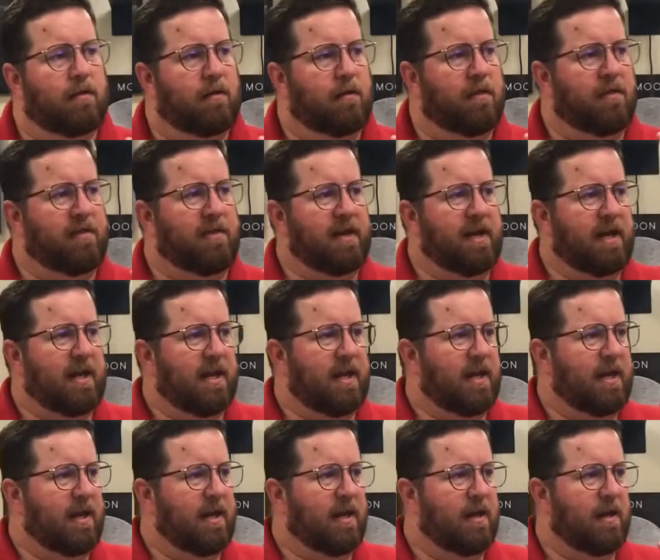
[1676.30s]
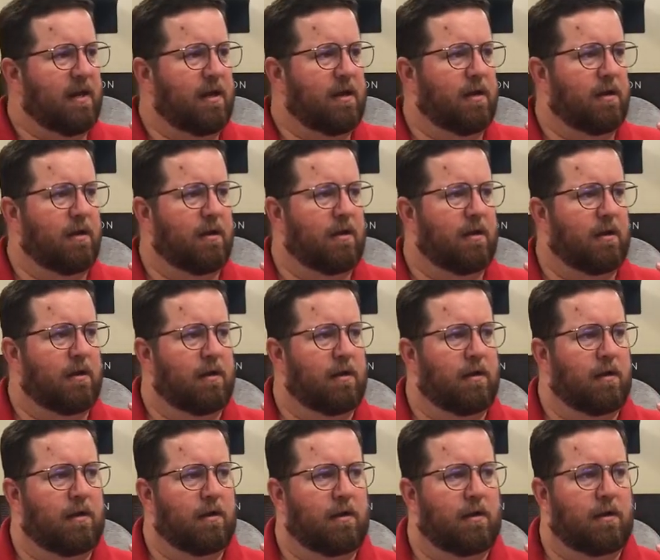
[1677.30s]
The
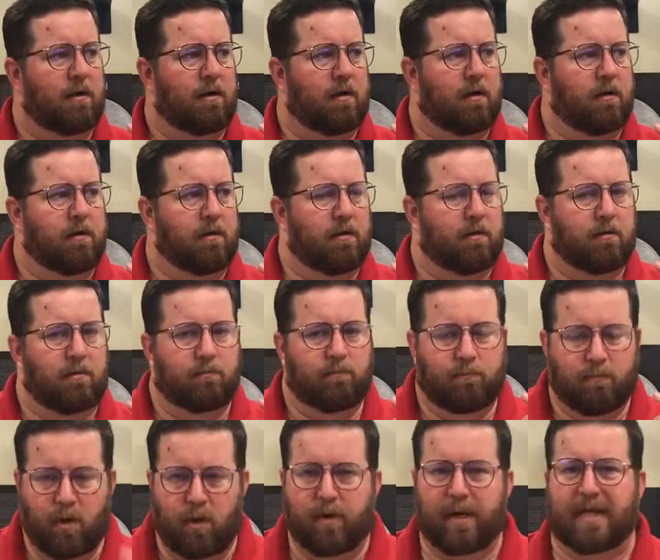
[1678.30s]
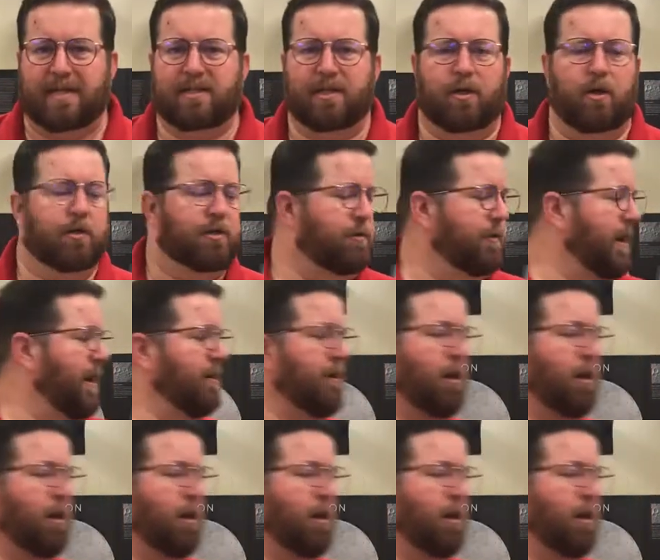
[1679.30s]
moon as it goes around